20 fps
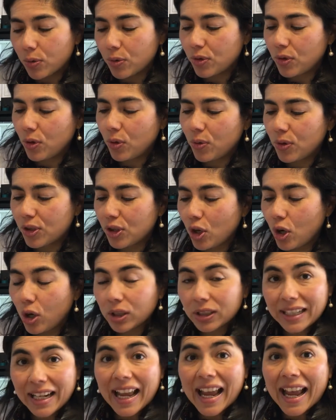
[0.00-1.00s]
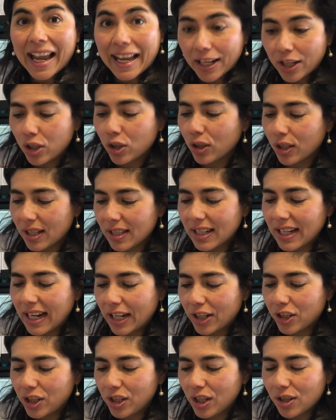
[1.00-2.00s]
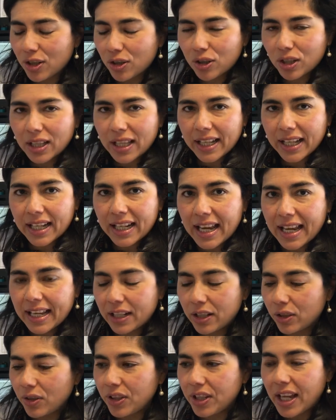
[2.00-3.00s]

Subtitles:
So it's called an angle because it actually does look like an angle.